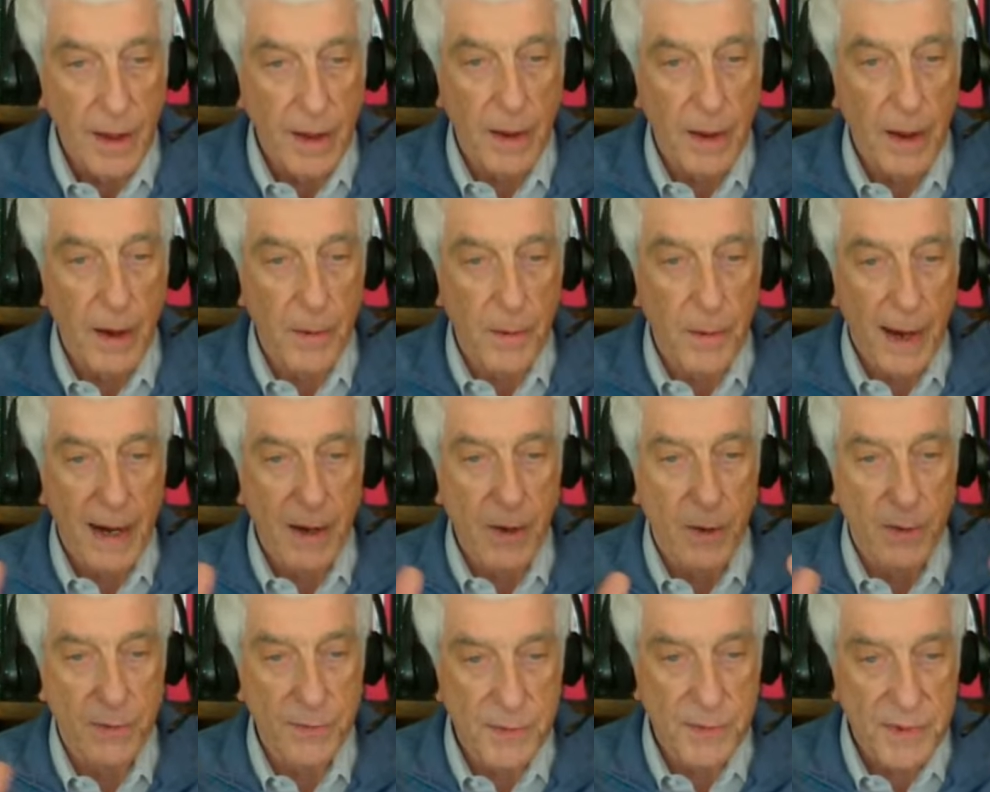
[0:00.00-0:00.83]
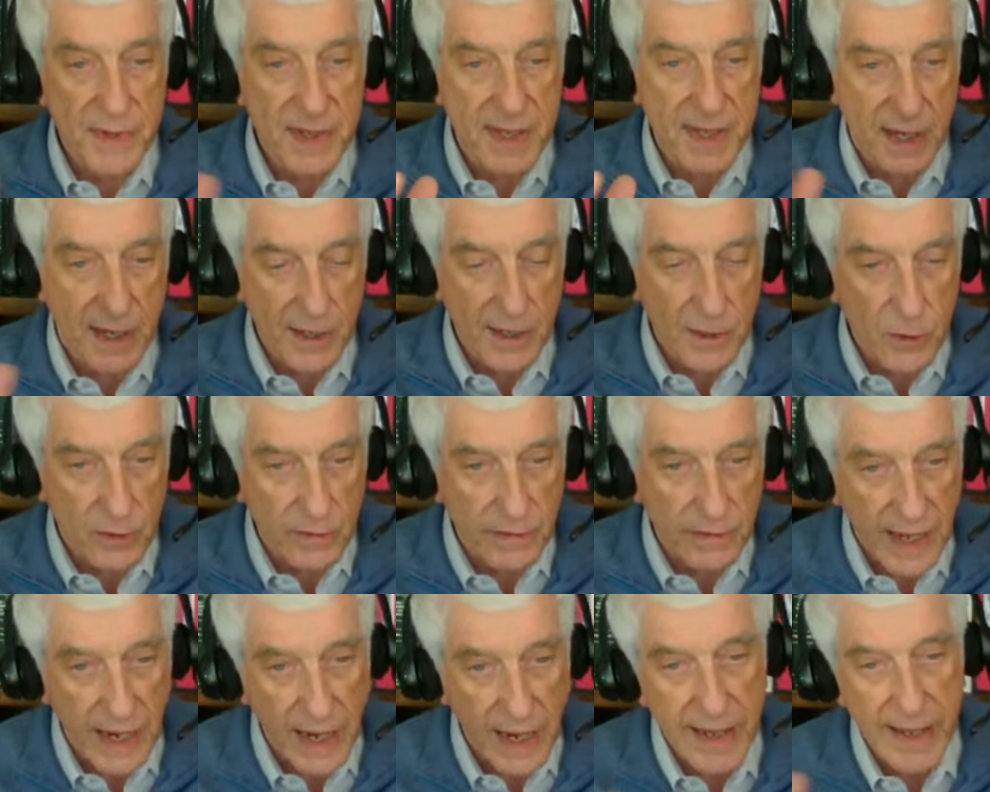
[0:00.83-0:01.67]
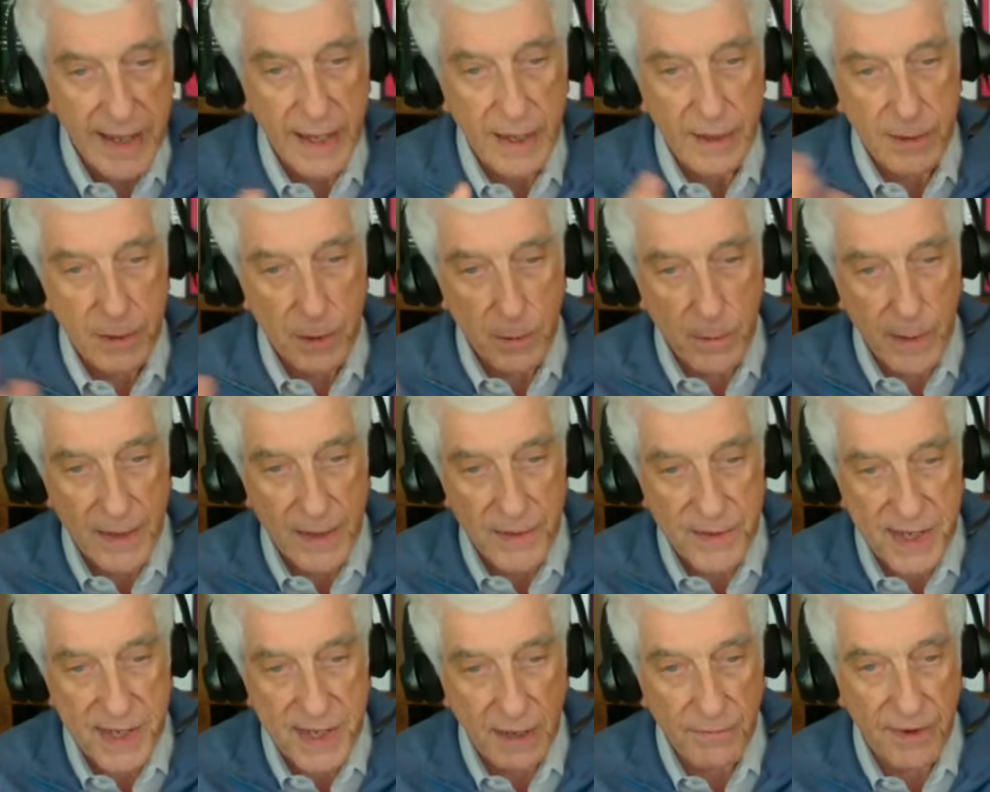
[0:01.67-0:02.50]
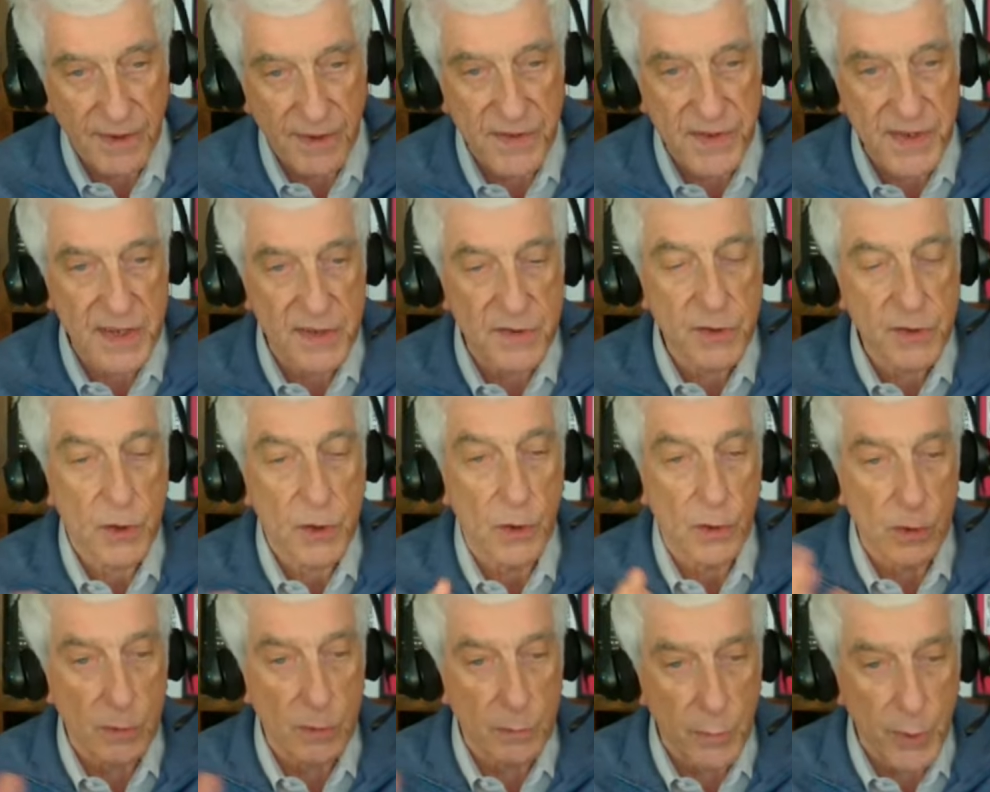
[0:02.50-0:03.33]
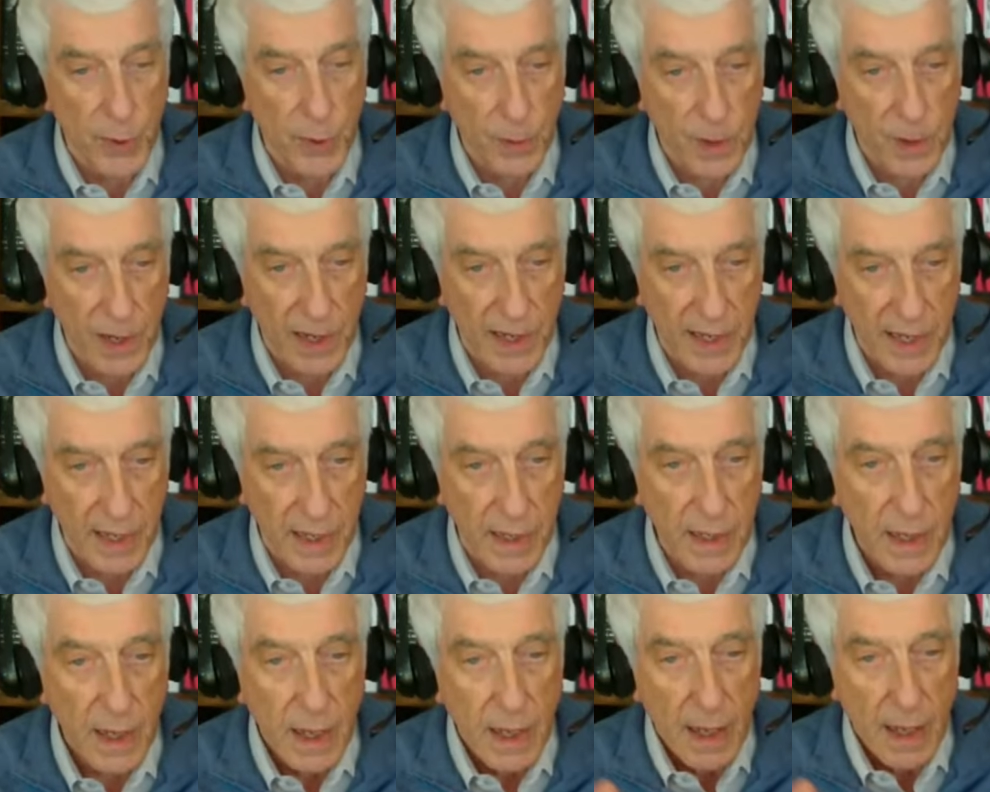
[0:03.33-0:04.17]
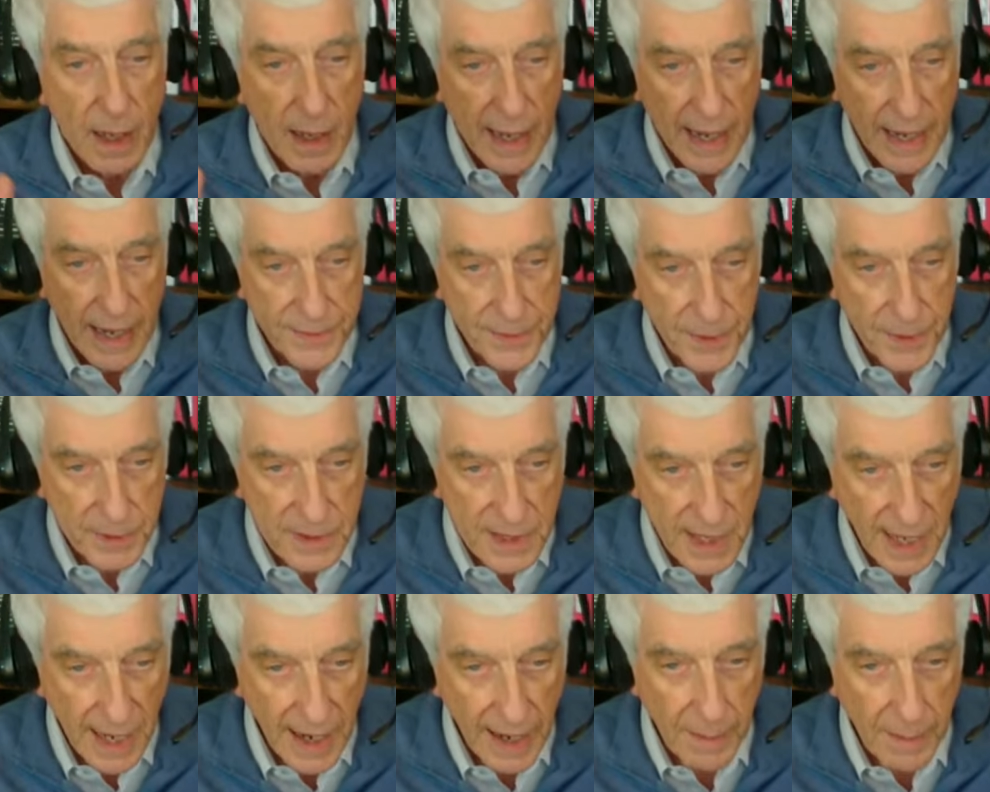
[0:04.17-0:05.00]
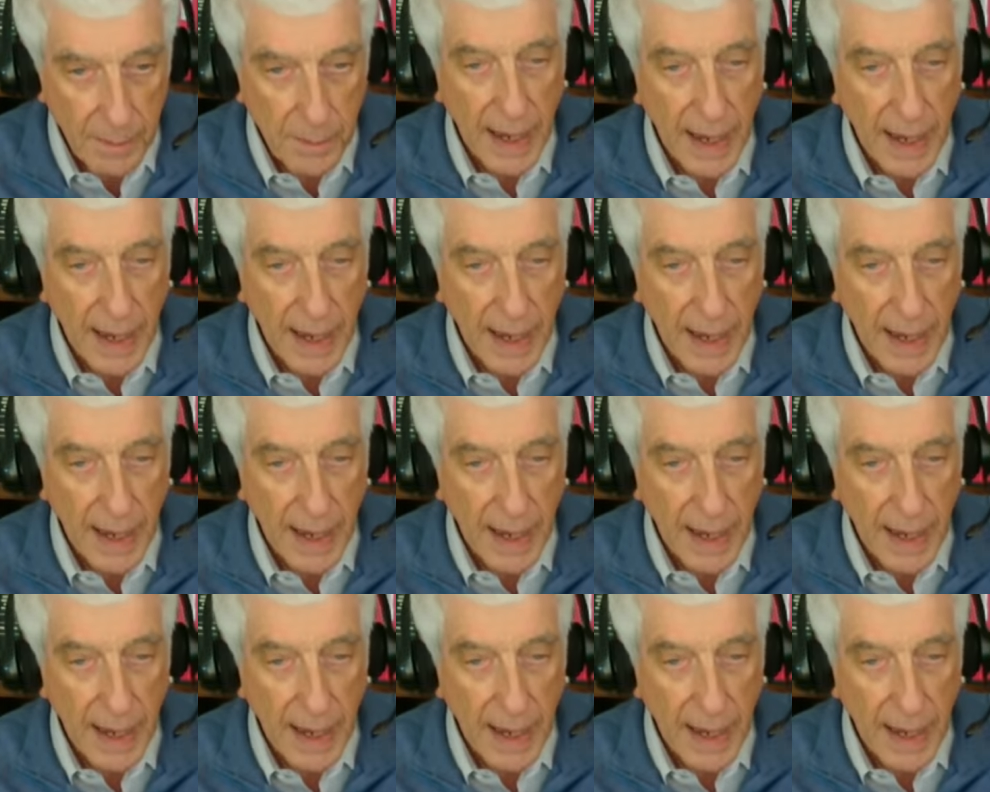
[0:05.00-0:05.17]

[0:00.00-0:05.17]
around Silicon Valley and around San Francisco and Berkeley at the time.